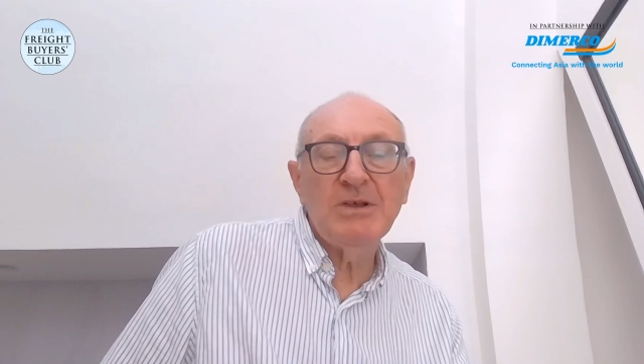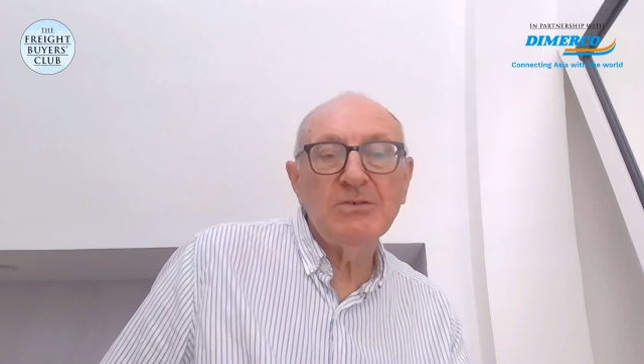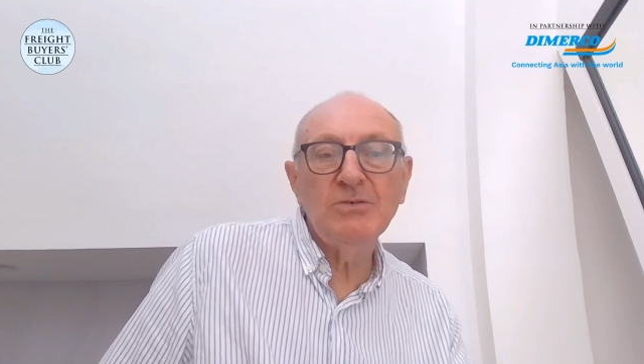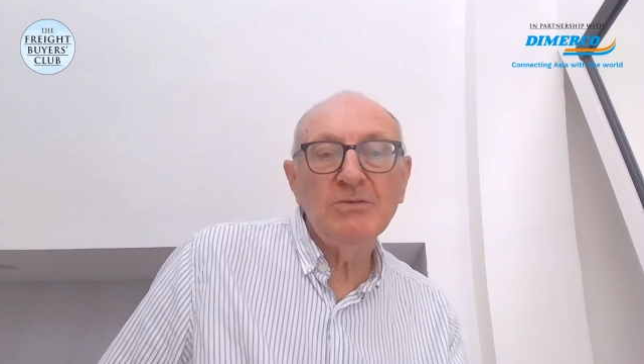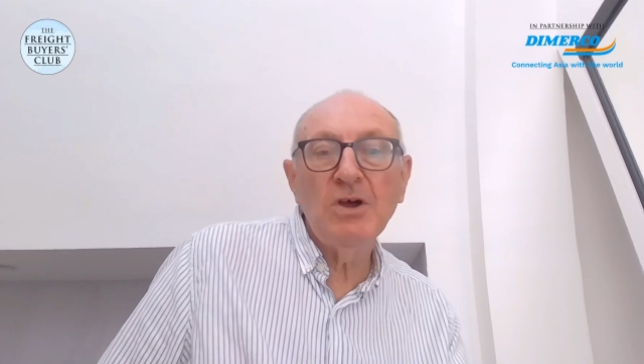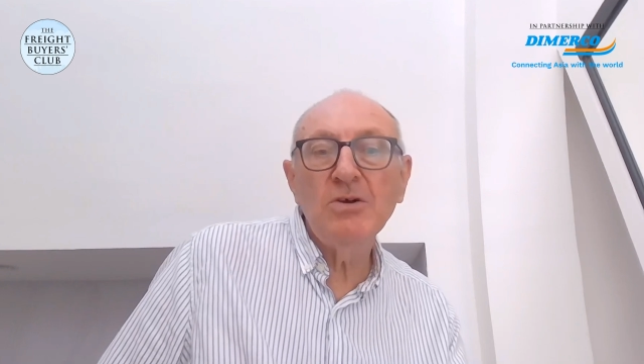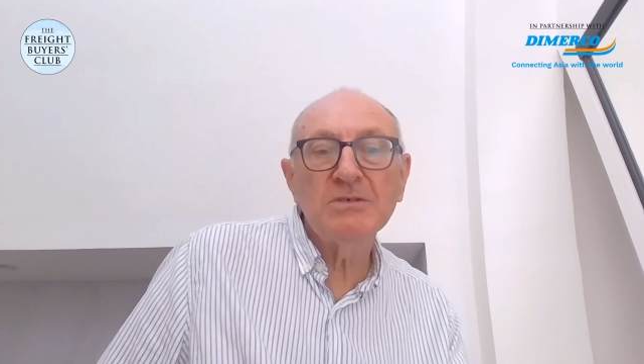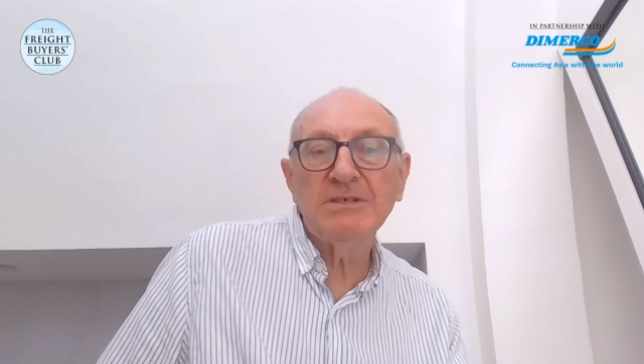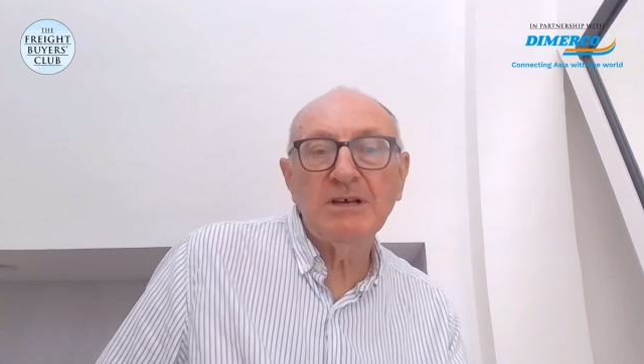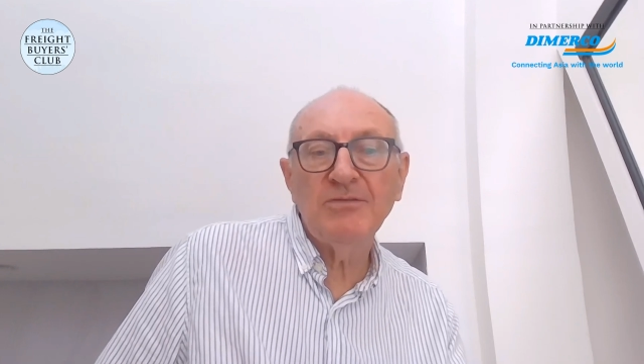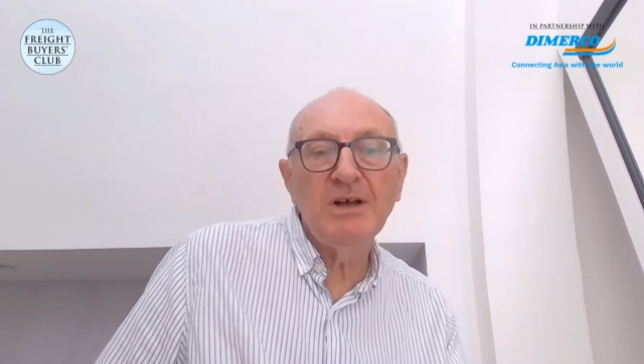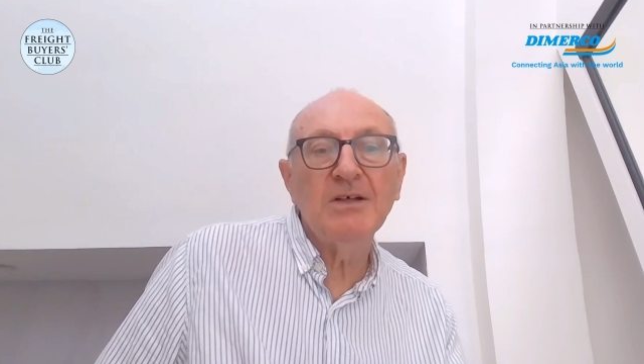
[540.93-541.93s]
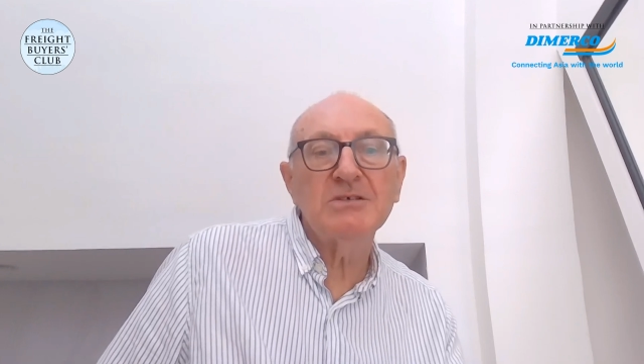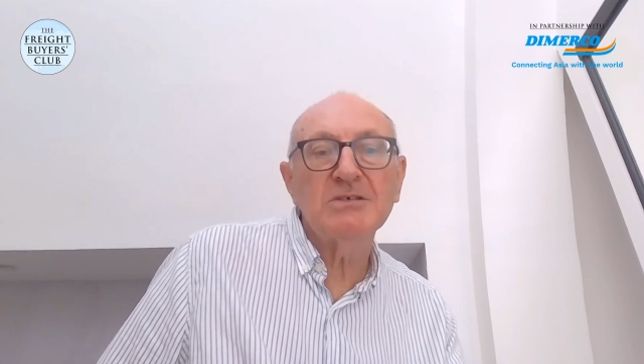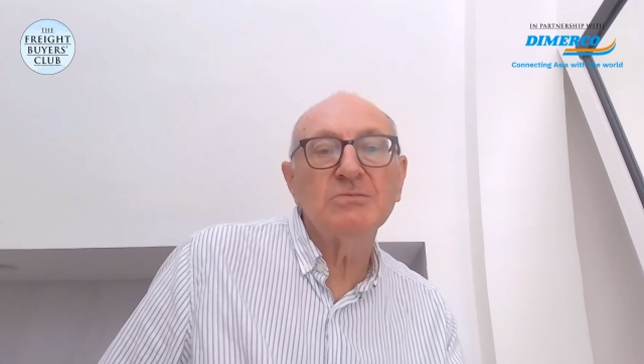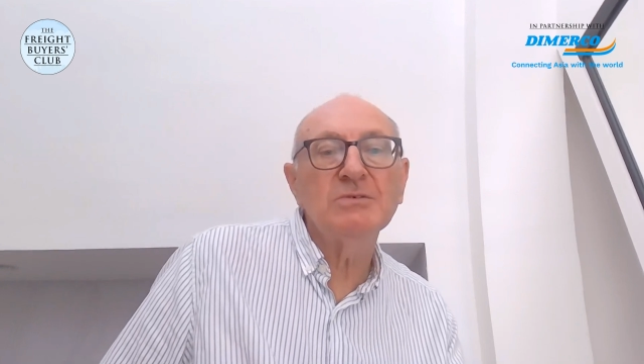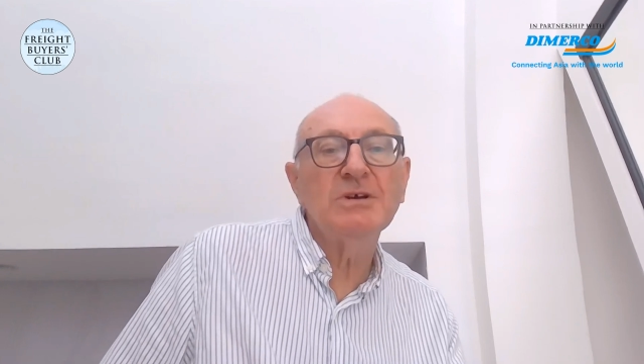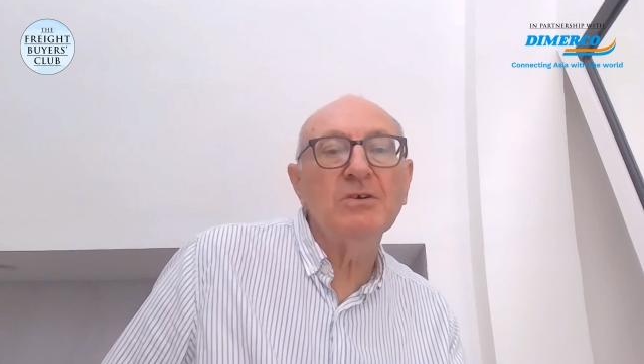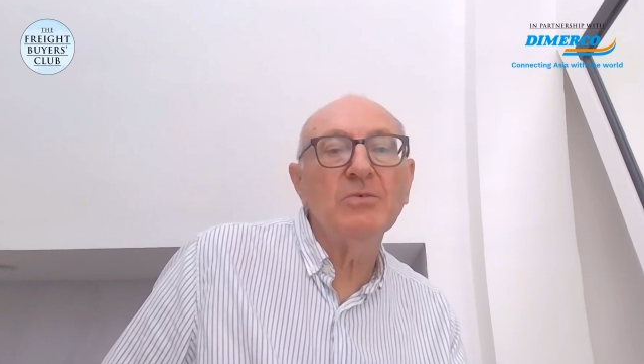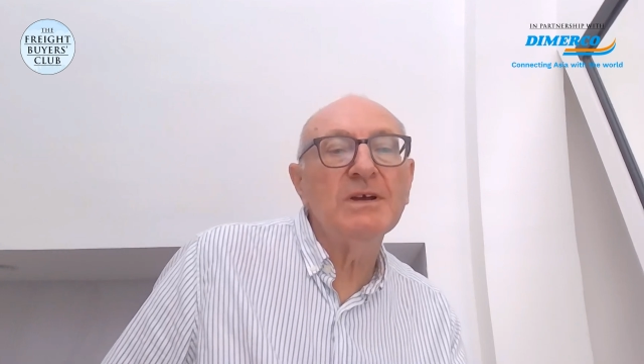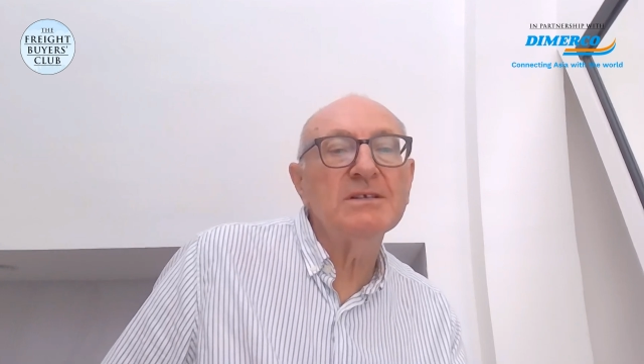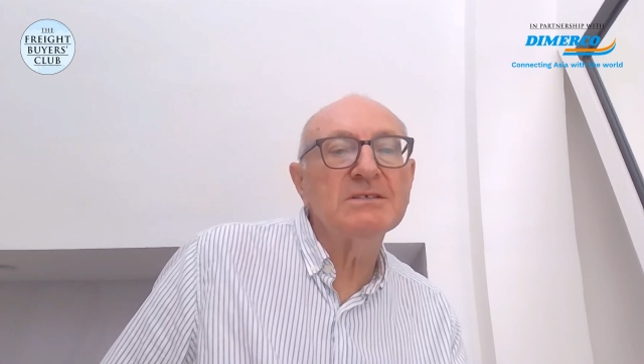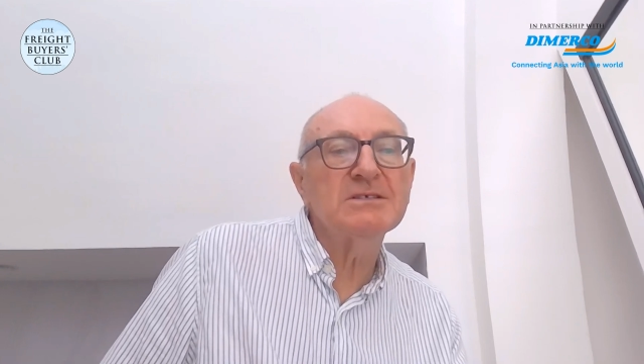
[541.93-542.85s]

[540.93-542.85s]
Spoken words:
I mean, who knows how far this will go, right?